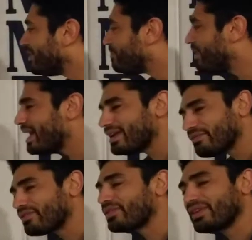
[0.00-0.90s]
Buying it
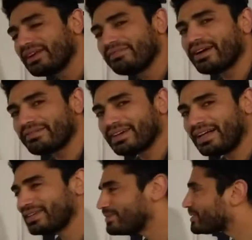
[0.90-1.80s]
for
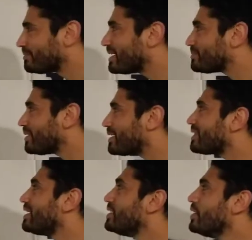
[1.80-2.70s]
$35 was much better
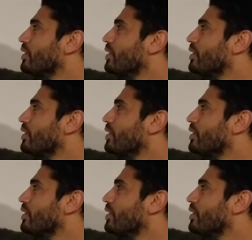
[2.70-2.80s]
than